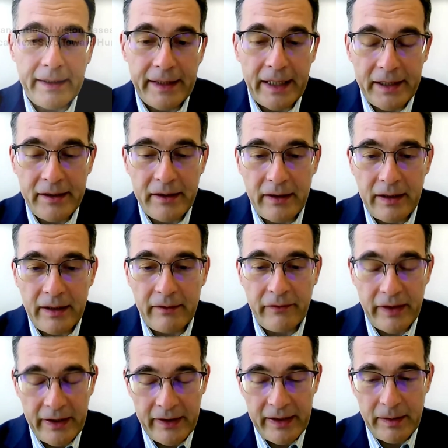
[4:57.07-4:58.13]
Another
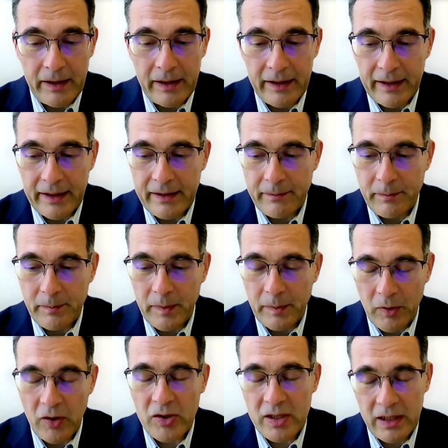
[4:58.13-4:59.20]

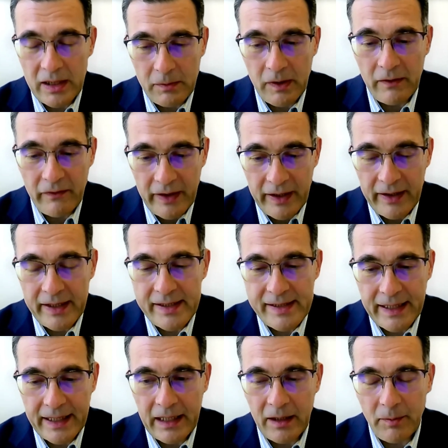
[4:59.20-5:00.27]
project that we are very
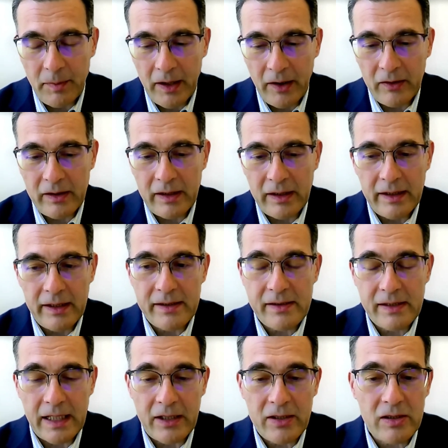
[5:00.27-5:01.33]
excited about is
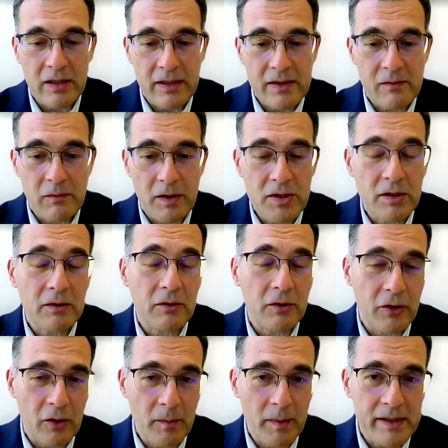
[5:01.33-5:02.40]
actually switching to
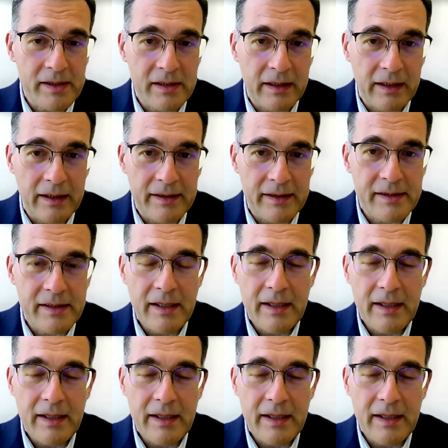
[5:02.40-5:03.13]
human studies.